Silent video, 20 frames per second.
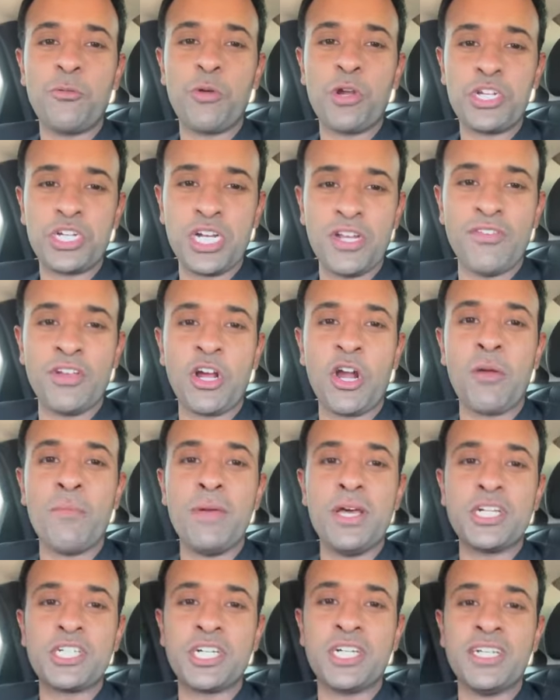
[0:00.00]
We're achieving our
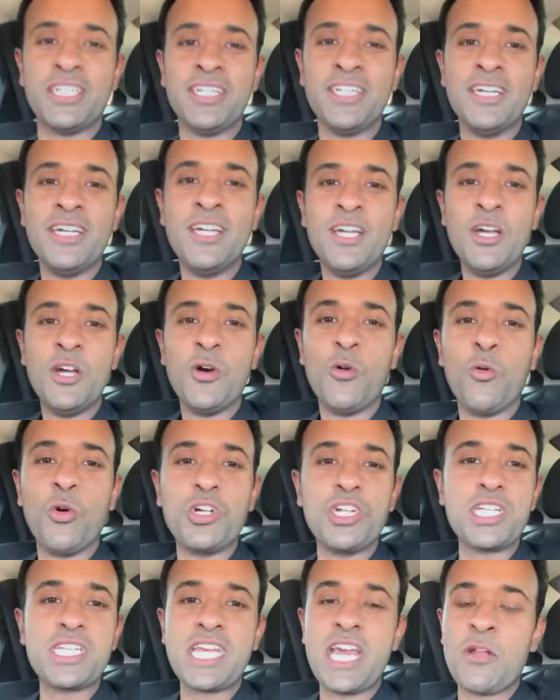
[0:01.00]
mission. We're
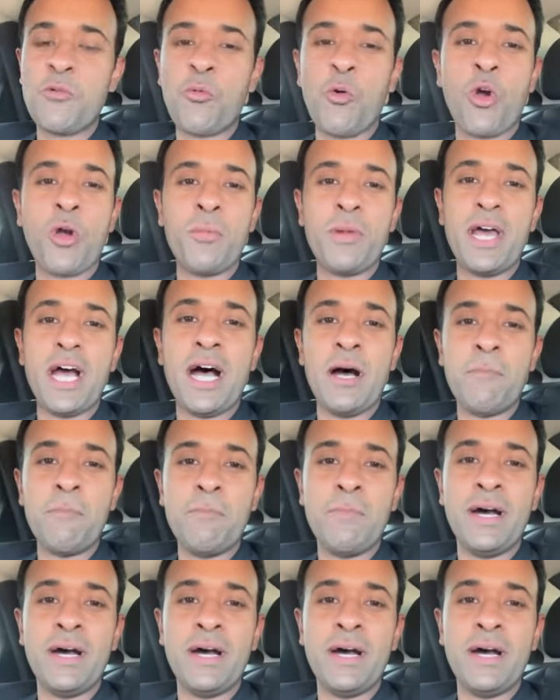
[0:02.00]
just getting warmed up.